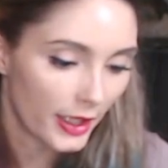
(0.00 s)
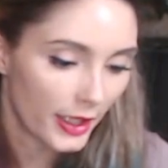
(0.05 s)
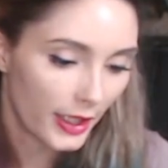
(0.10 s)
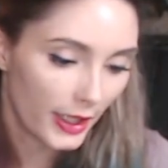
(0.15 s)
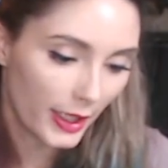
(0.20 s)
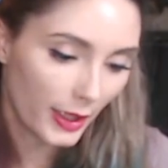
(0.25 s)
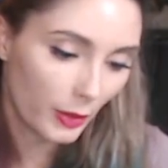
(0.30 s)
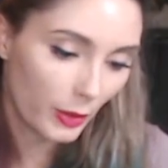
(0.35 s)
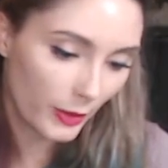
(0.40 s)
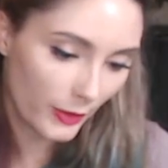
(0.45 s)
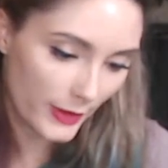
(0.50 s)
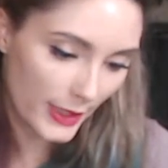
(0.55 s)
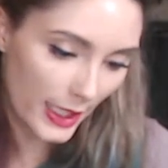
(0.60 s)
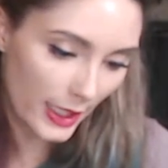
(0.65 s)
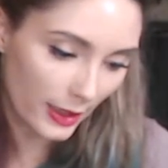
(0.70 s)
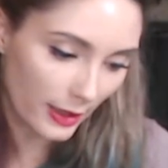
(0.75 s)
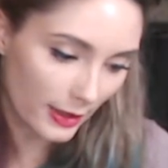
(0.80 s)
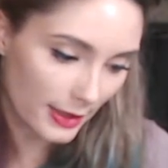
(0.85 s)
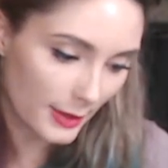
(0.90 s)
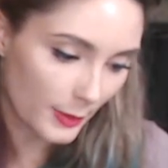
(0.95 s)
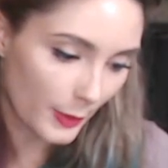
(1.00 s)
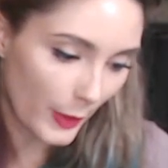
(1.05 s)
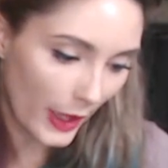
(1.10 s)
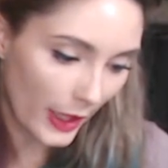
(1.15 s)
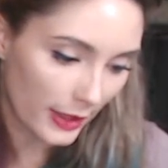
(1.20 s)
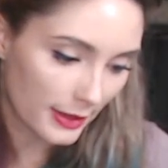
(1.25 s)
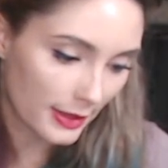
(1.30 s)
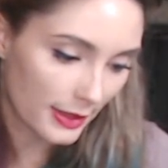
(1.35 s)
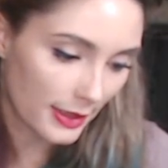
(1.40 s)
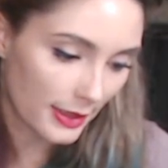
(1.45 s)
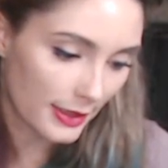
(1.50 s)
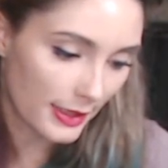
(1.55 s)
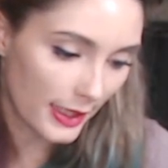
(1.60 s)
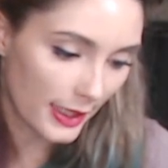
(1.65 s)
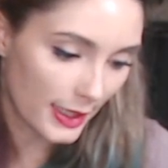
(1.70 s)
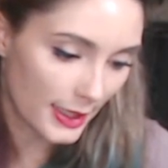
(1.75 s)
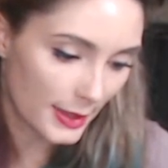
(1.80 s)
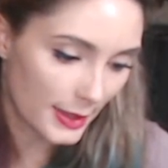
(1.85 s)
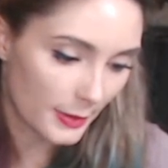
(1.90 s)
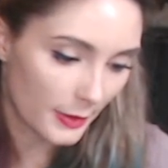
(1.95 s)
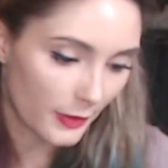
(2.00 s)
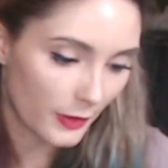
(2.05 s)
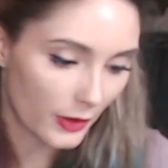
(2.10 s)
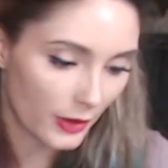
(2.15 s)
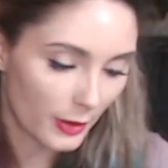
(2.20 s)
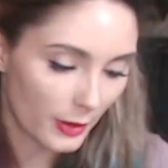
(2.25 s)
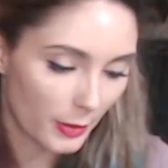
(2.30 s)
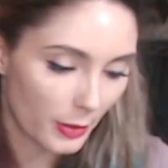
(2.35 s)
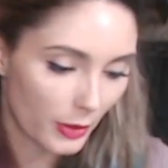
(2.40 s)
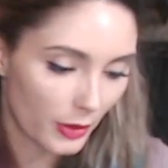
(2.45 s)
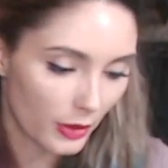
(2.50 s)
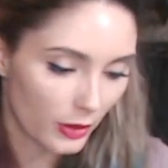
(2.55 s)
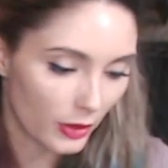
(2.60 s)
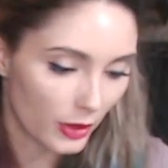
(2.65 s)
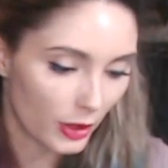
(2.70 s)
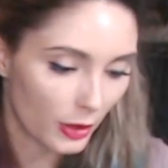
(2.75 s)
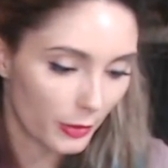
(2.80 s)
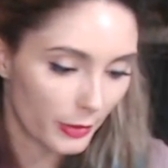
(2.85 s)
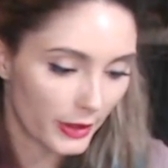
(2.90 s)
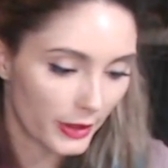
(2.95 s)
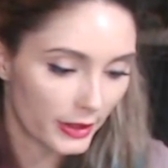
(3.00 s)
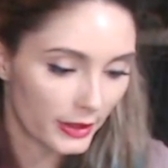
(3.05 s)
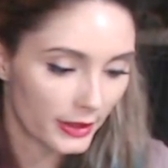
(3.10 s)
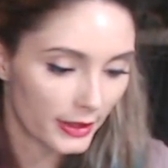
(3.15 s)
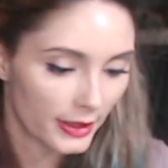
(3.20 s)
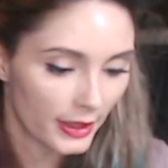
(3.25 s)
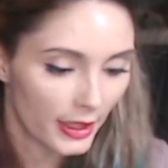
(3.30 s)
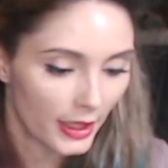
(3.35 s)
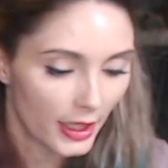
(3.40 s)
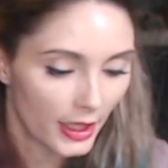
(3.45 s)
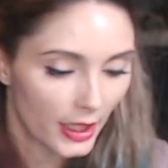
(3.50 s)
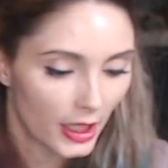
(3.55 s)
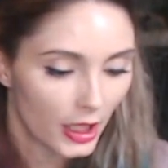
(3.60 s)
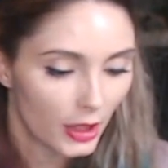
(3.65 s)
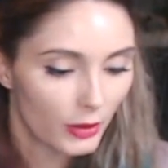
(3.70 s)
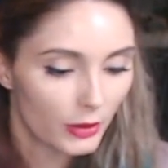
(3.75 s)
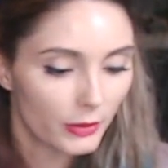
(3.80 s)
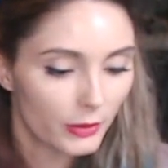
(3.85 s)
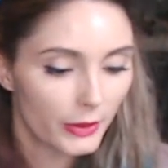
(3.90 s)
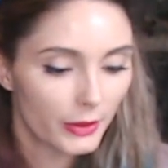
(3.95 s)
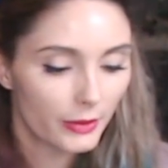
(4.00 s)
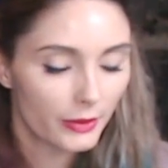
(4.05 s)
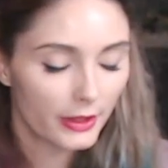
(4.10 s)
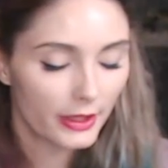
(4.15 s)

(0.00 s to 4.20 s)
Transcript: He would have taken us back to the days before the portal opened, when we were